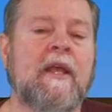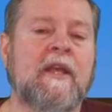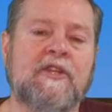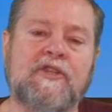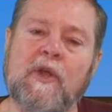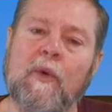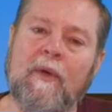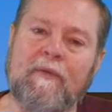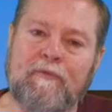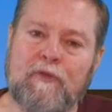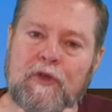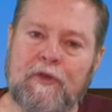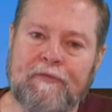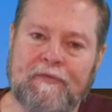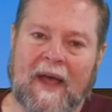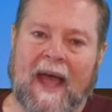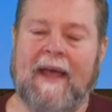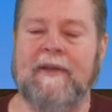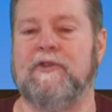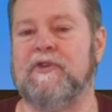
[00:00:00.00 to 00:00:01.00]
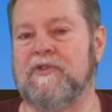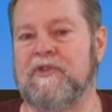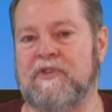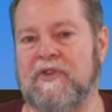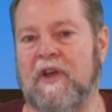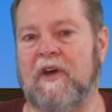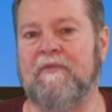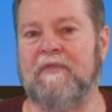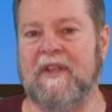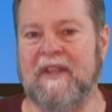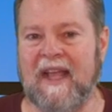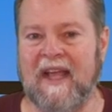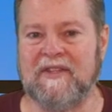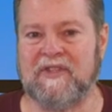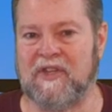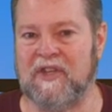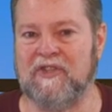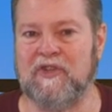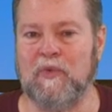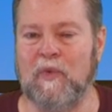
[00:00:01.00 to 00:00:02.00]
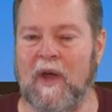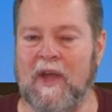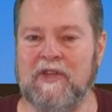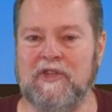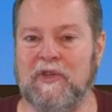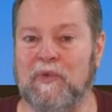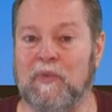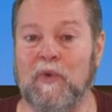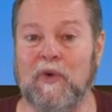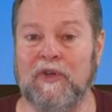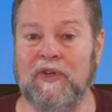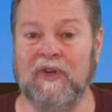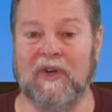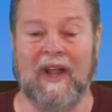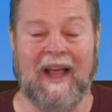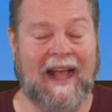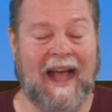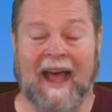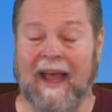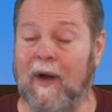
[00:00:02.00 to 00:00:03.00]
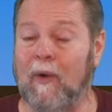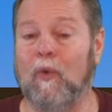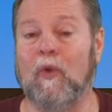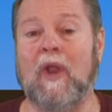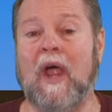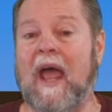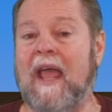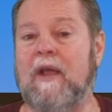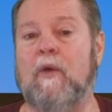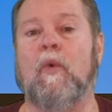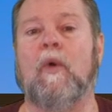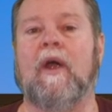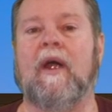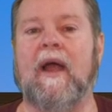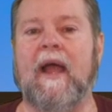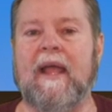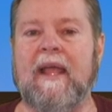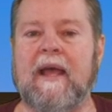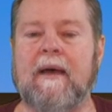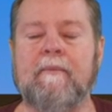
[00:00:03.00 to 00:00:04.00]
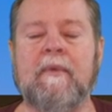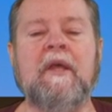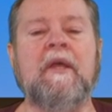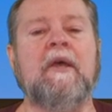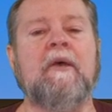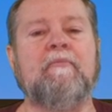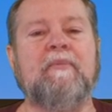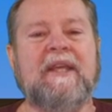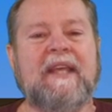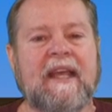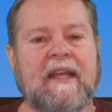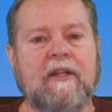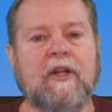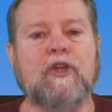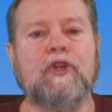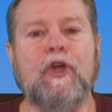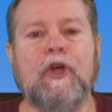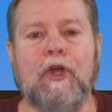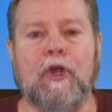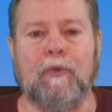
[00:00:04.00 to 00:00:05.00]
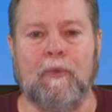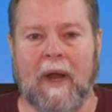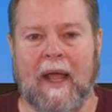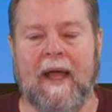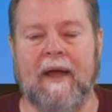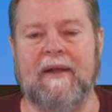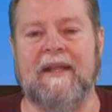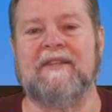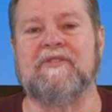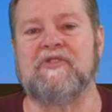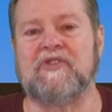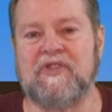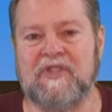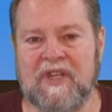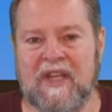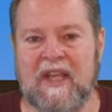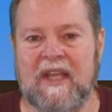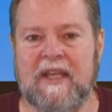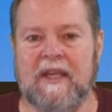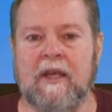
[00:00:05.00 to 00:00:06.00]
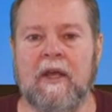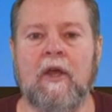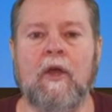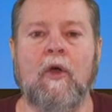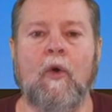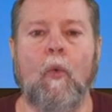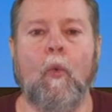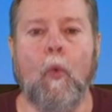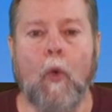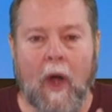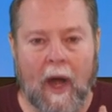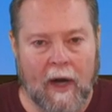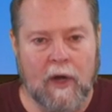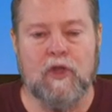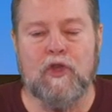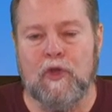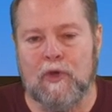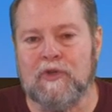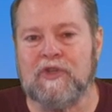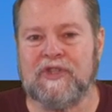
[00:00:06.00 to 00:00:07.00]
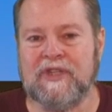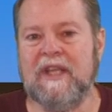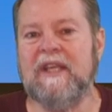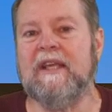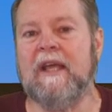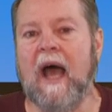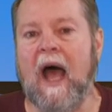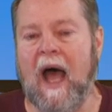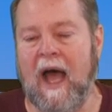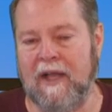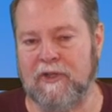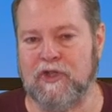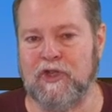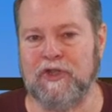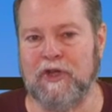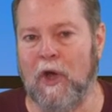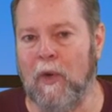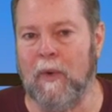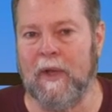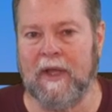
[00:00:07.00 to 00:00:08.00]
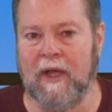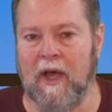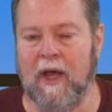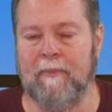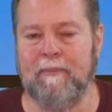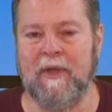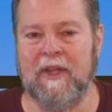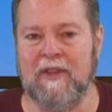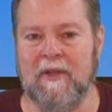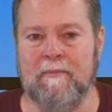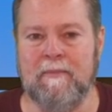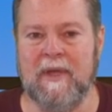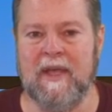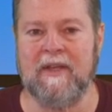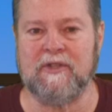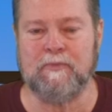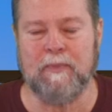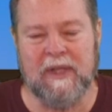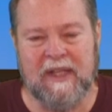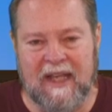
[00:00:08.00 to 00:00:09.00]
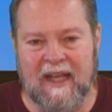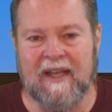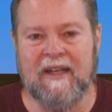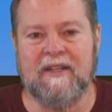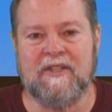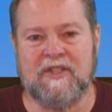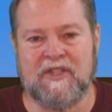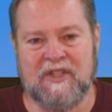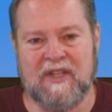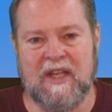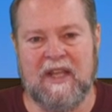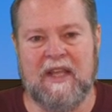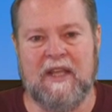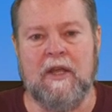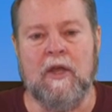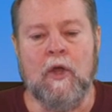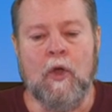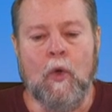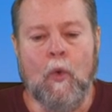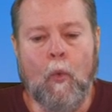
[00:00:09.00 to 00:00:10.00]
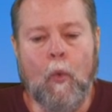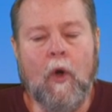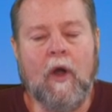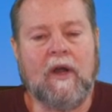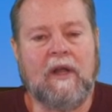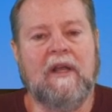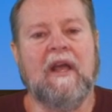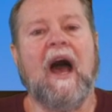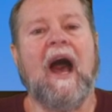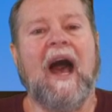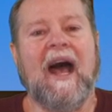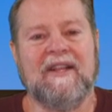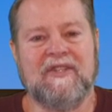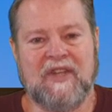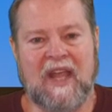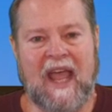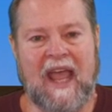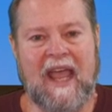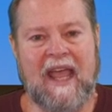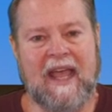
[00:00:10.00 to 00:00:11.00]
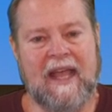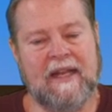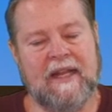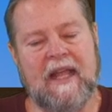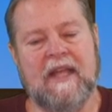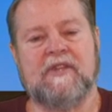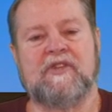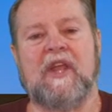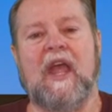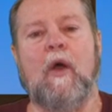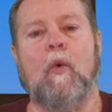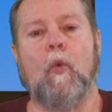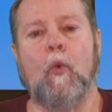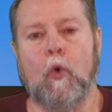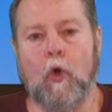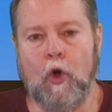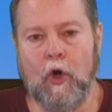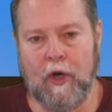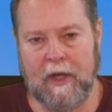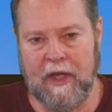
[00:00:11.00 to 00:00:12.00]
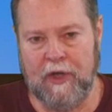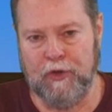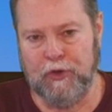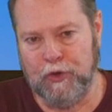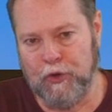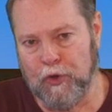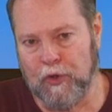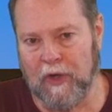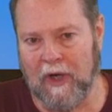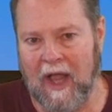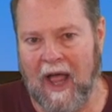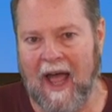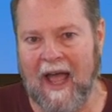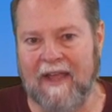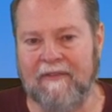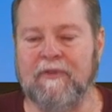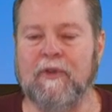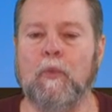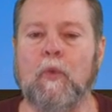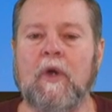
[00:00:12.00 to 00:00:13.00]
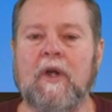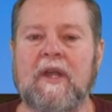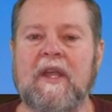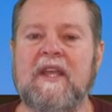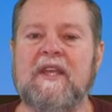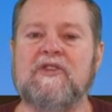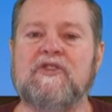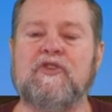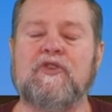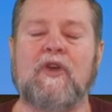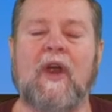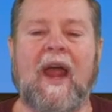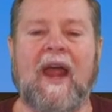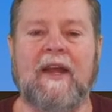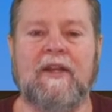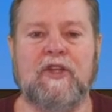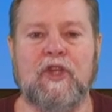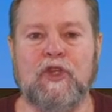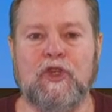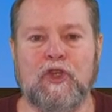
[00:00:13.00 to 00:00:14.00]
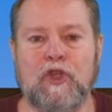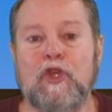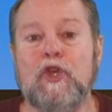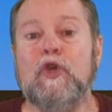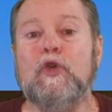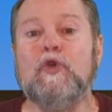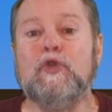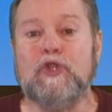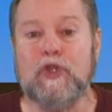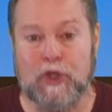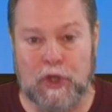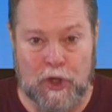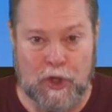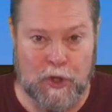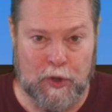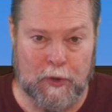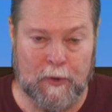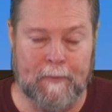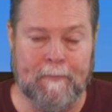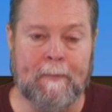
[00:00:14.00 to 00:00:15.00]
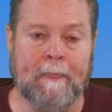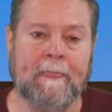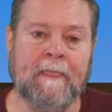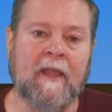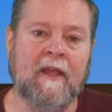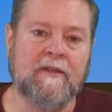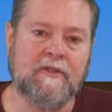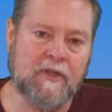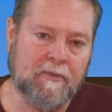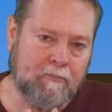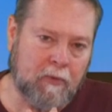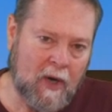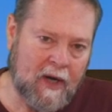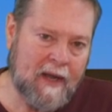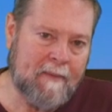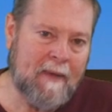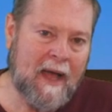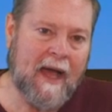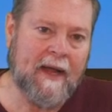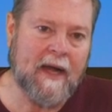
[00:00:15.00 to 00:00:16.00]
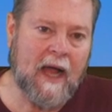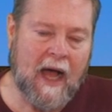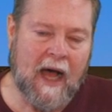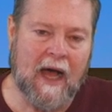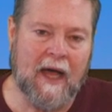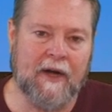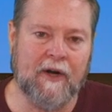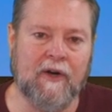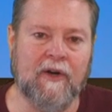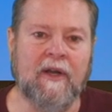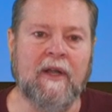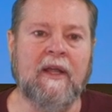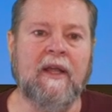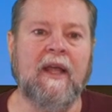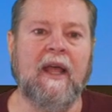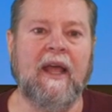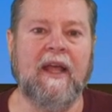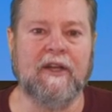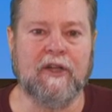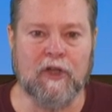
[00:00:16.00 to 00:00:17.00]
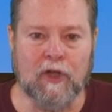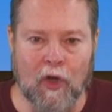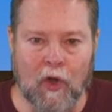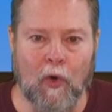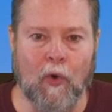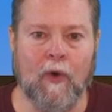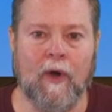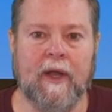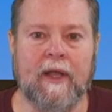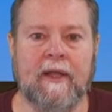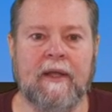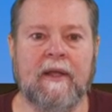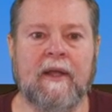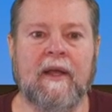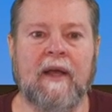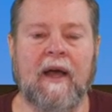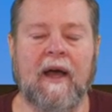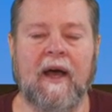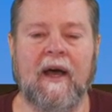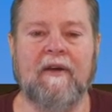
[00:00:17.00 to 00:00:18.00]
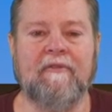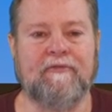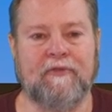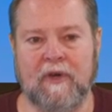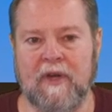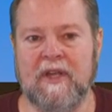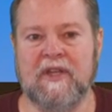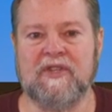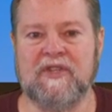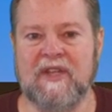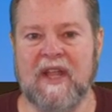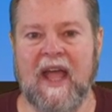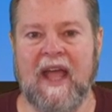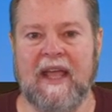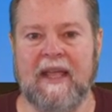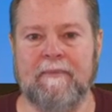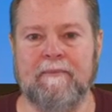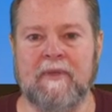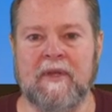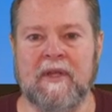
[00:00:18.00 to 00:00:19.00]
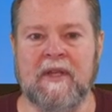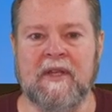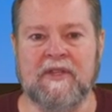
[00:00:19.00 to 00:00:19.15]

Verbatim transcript: So if you find yourself in that situation where you're like, I don't like where I am, begin to look around and see where you see God showing up in the midst. Begin to see where God's hand is at work in your life and where He is trying to use you to bring about honor and glory uh, for his name.